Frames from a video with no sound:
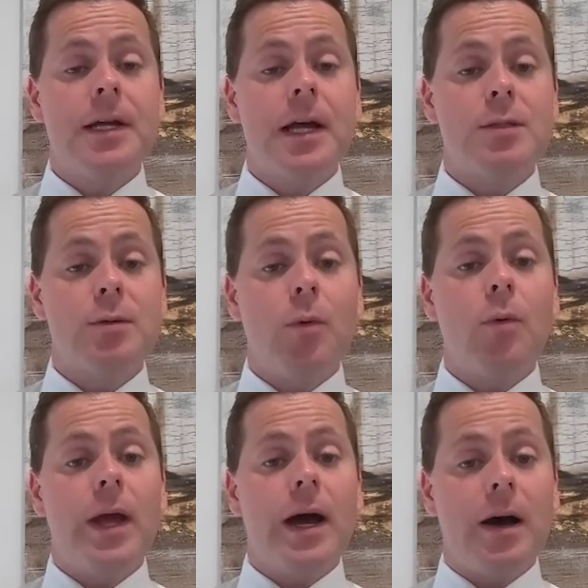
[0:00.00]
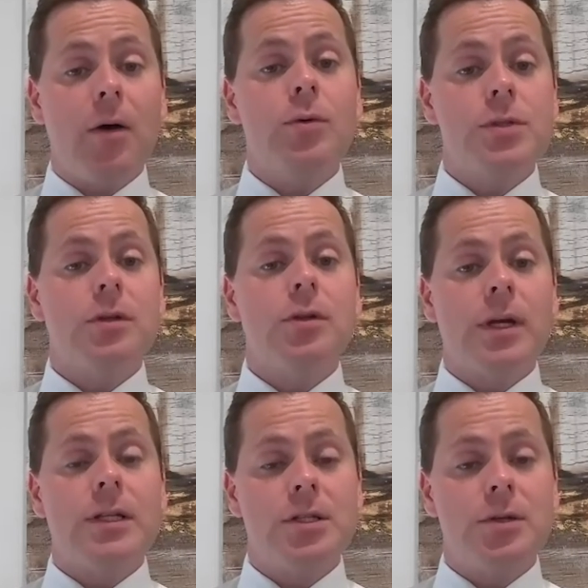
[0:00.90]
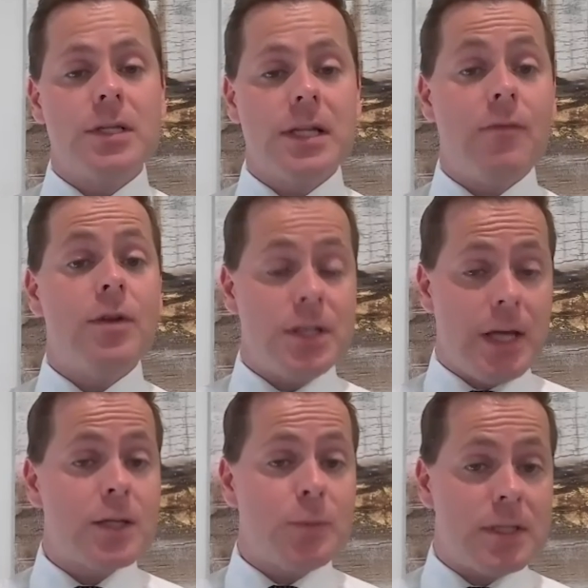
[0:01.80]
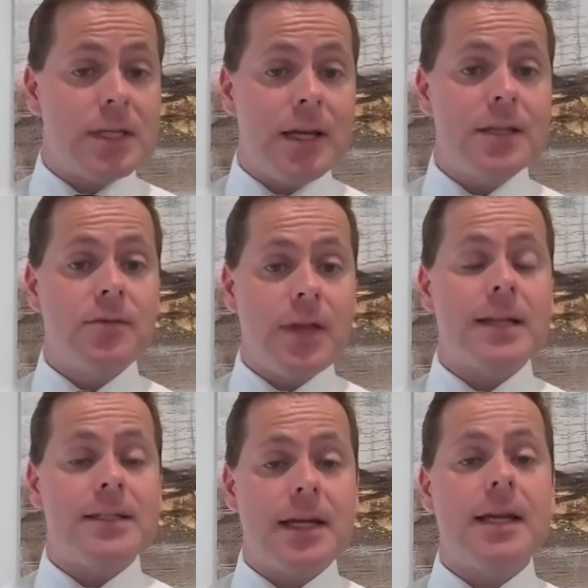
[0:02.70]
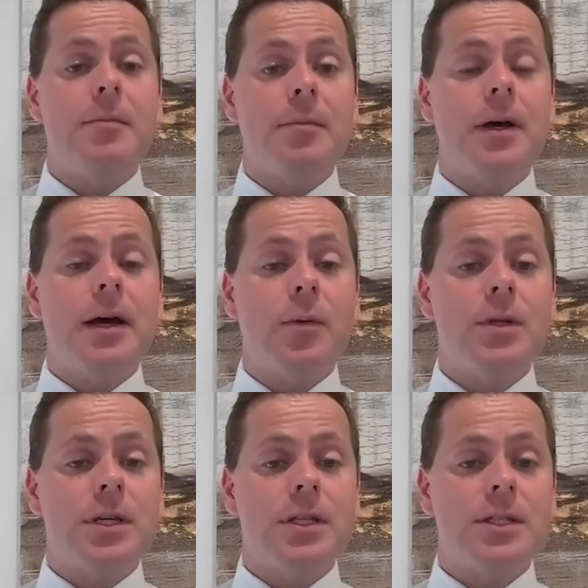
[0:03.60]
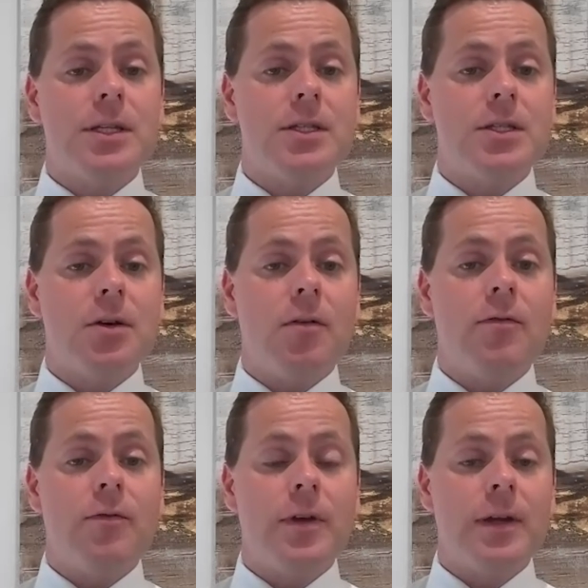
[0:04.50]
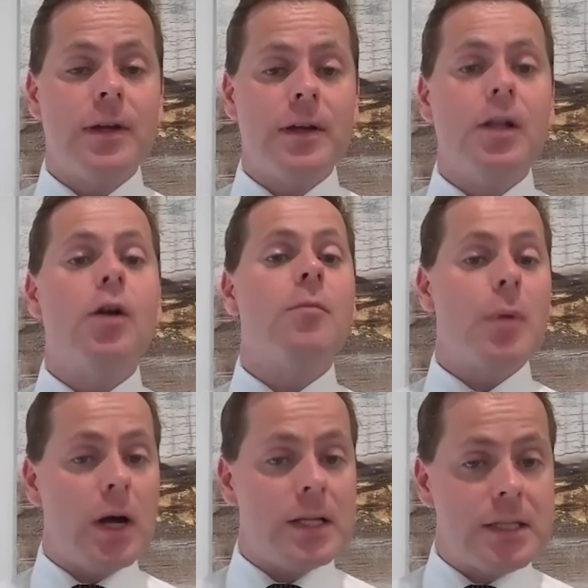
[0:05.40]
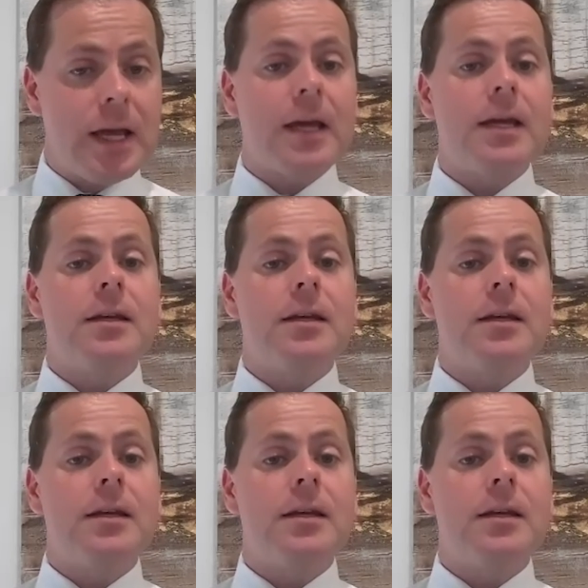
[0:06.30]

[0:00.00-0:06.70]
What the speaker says: And so what we are also looking to do is leverage the expertise of that team, which consists of a lot of biotech,